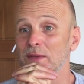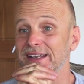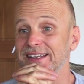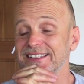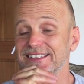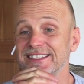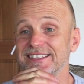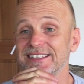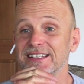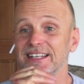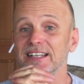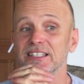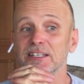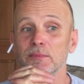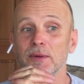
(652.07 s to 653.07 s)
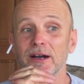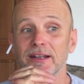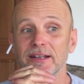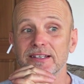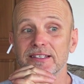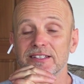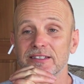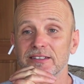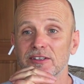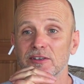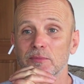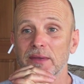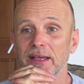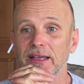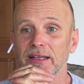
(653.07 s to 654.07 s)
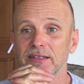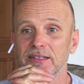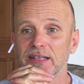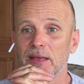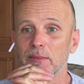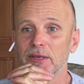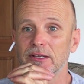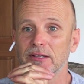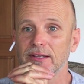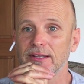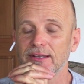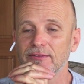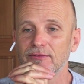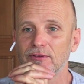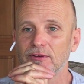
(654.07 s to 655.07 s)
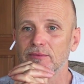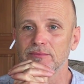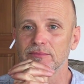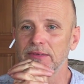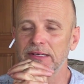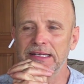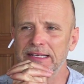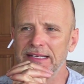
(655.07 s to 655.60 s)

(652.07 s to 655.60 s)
medicines and antibiotics and they're made chemically from